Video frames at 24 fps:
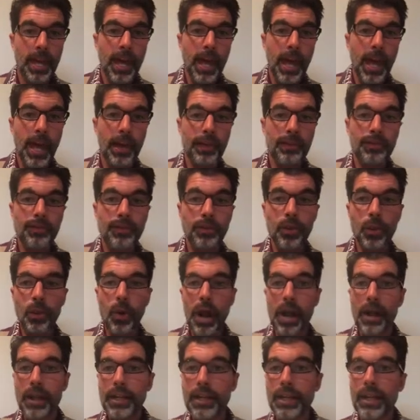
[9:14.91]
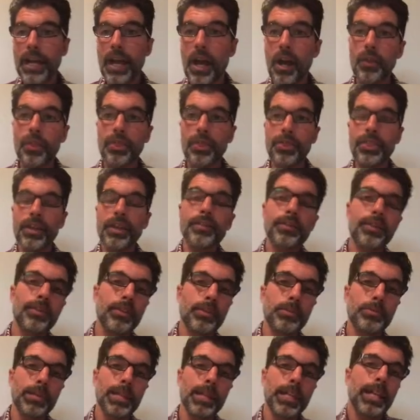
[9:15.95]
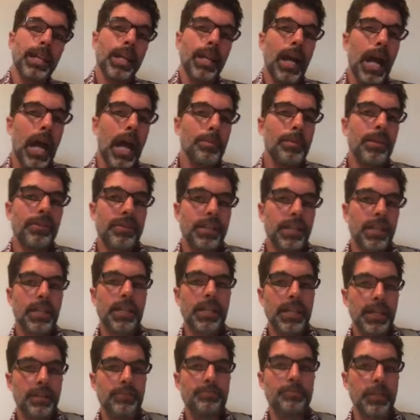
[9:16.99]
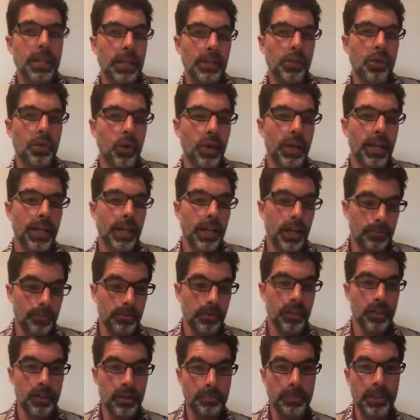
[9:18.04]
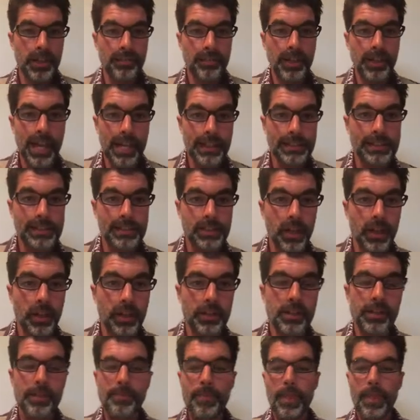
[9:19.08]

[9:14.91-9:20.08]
And so I'm going to count this as the beginning. I'm even going to give Bitcoin a little bit of a head start.